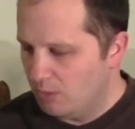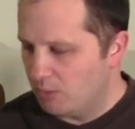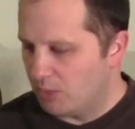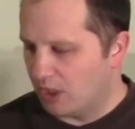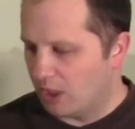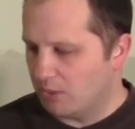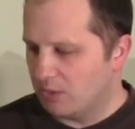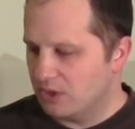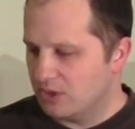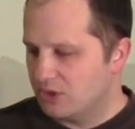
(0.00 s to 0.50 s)

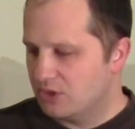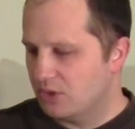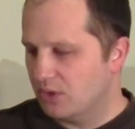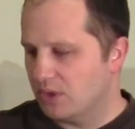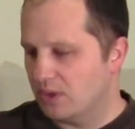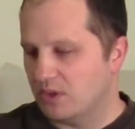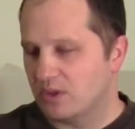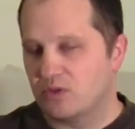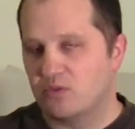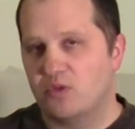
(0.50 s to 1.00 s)
But I'm going to show
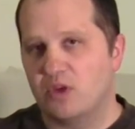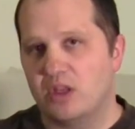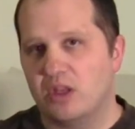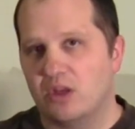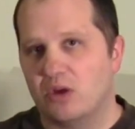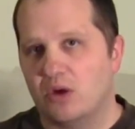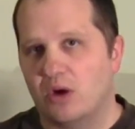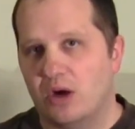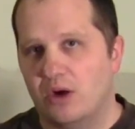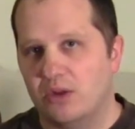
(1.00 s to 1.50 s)
you in this
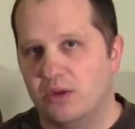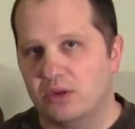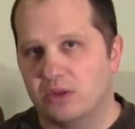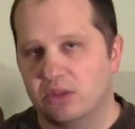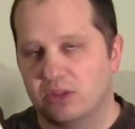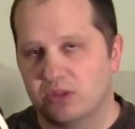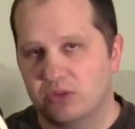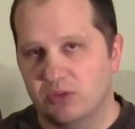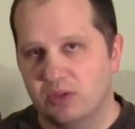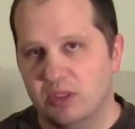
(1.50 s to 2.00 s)
video how you
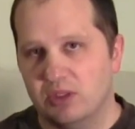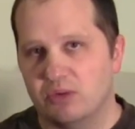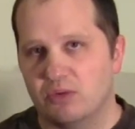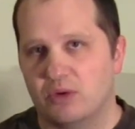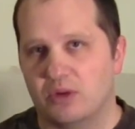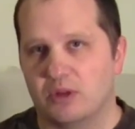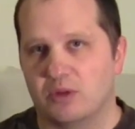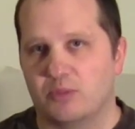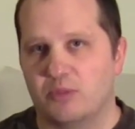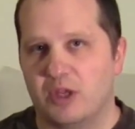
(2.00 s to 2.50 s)
can treat
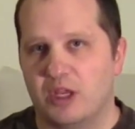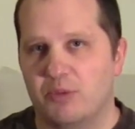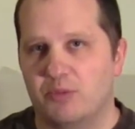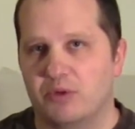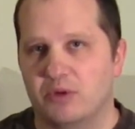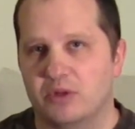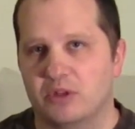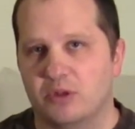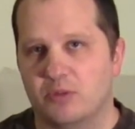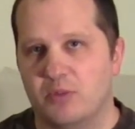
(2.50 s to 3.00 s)
toilet
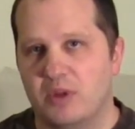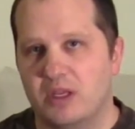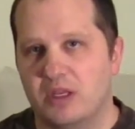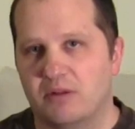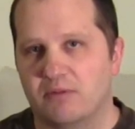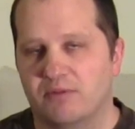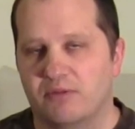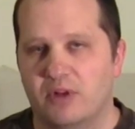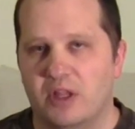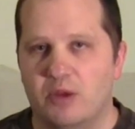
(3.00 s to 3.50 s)
paper to
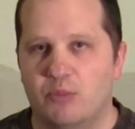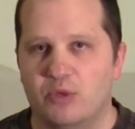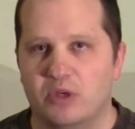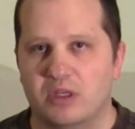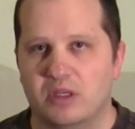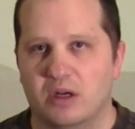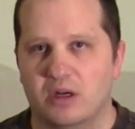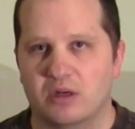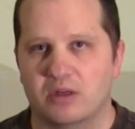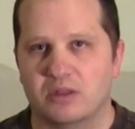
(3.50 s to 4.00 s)
make it flame
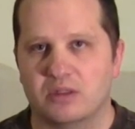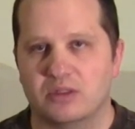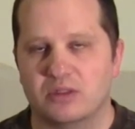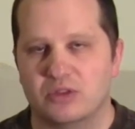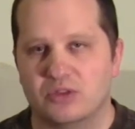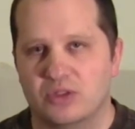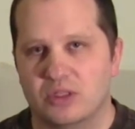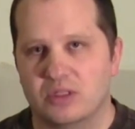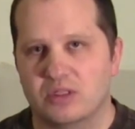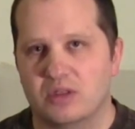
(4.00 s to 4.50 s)

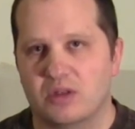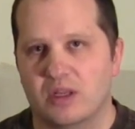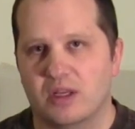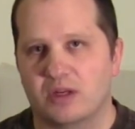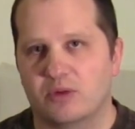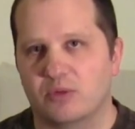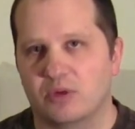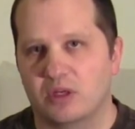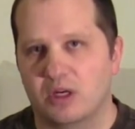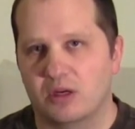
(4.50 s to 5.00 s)
retardant just
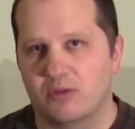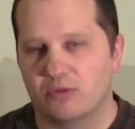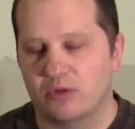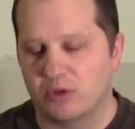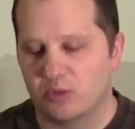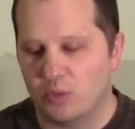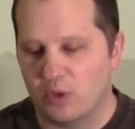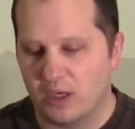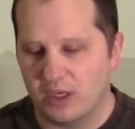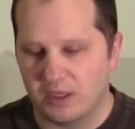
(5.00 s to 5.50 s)
like
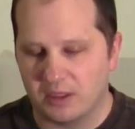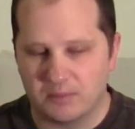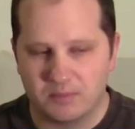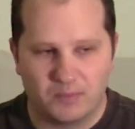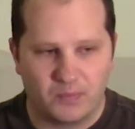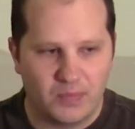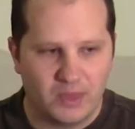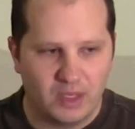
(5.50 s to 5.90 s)
recovery wadding.